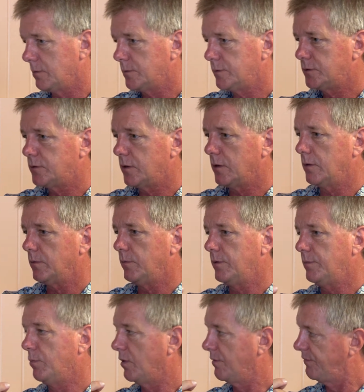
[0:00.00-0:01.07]
start
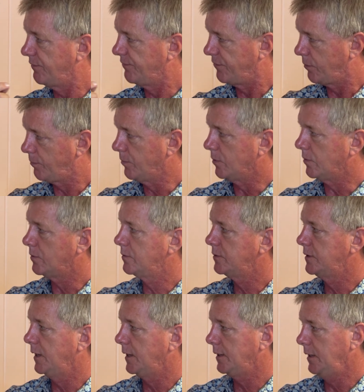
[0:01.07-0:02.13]
with more of a verbal
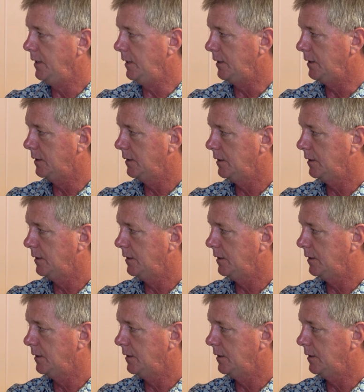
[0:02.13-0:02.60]
technique,